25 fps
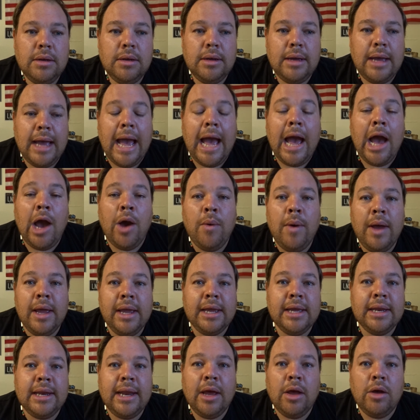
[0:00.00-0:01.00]
how I
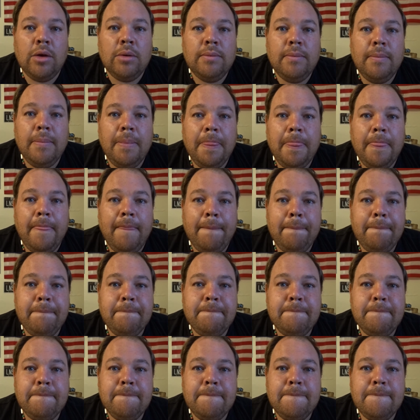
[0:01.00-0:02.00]
can help.
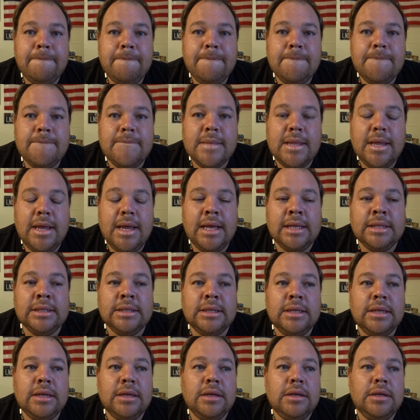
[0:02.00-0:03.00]

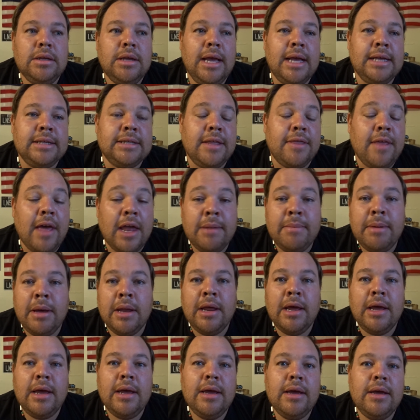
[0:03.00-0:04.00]
And as I thought
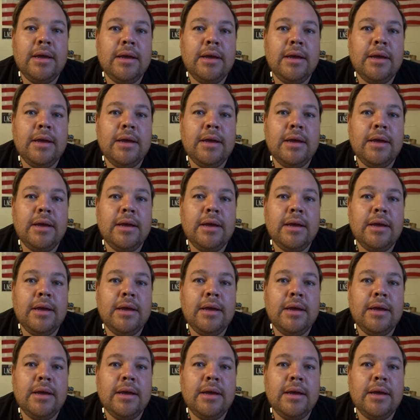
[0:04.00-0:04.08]
about it,